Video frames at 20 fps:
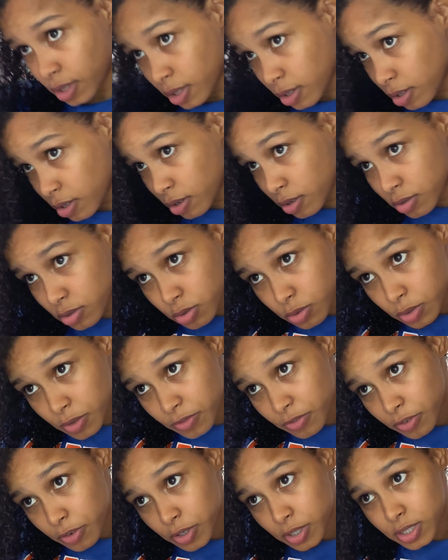I'm doing
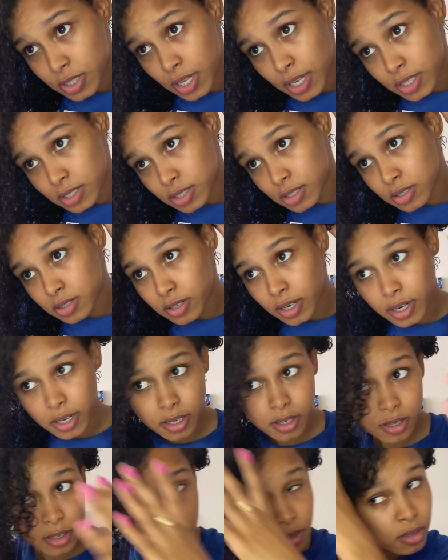4 sections, right?
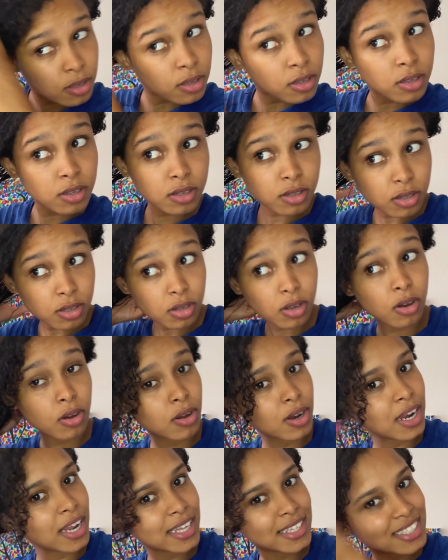So
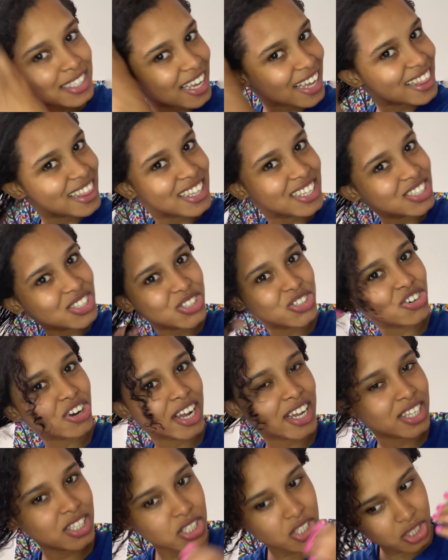let's get this
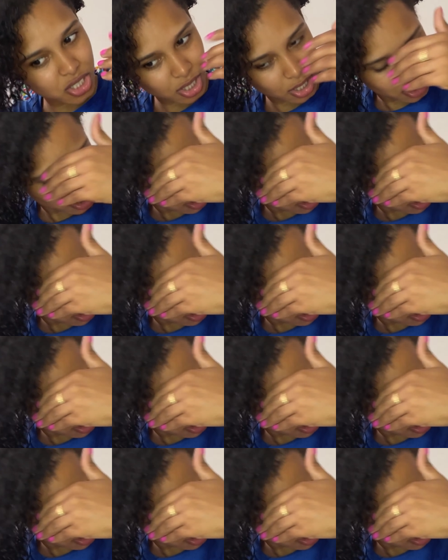drenched.